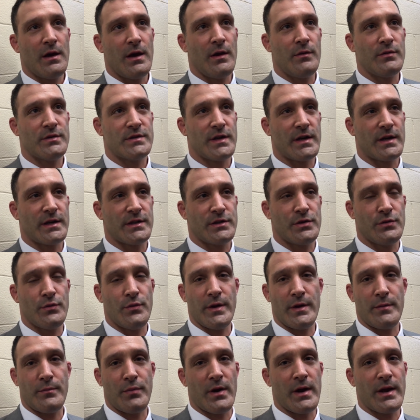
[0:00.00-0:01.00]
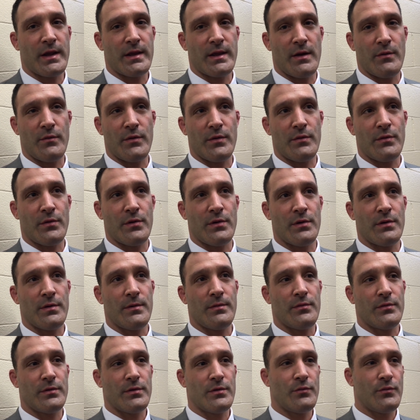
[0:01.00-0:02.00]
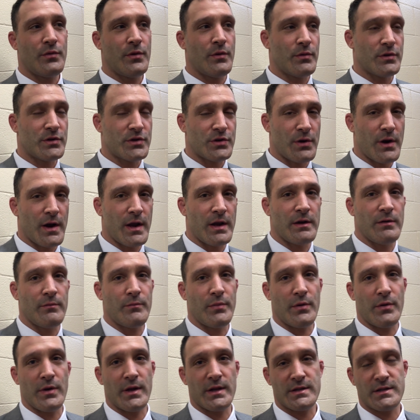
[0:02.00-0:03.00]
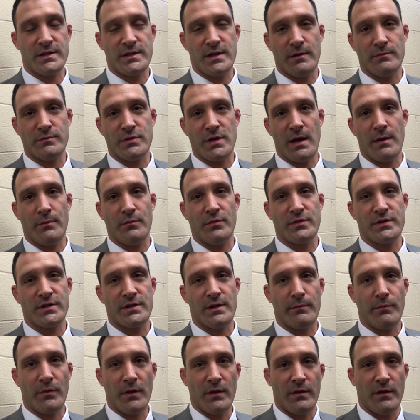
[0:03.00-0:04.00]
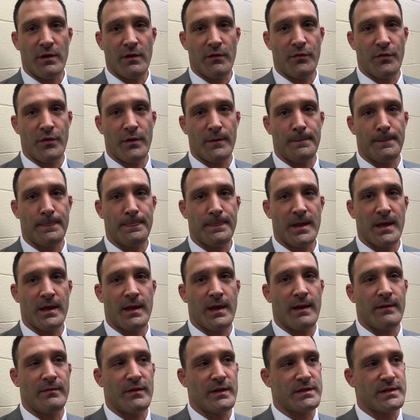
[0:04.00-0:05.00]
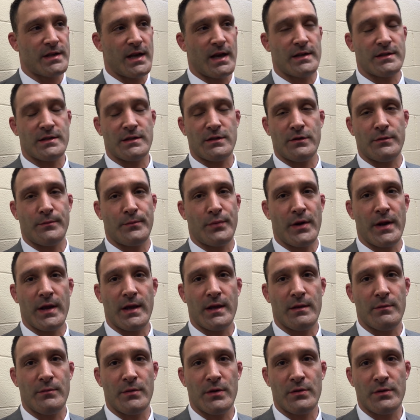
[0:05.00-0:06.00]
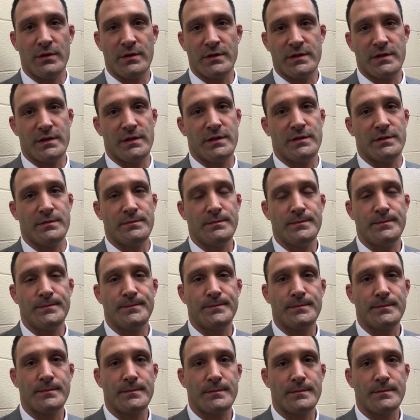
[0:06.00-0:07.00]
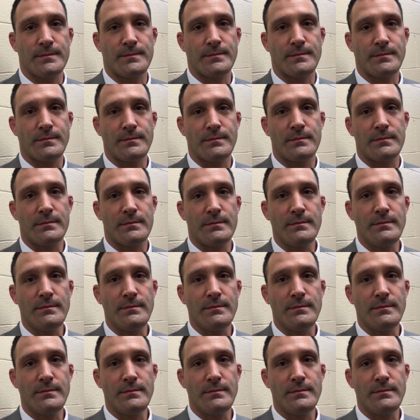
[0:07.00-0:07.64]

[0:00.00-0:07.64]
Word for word: It was like a two-week break that we were we were training, but at the same time it was something different and gave these guys a little break in the middle of the season. You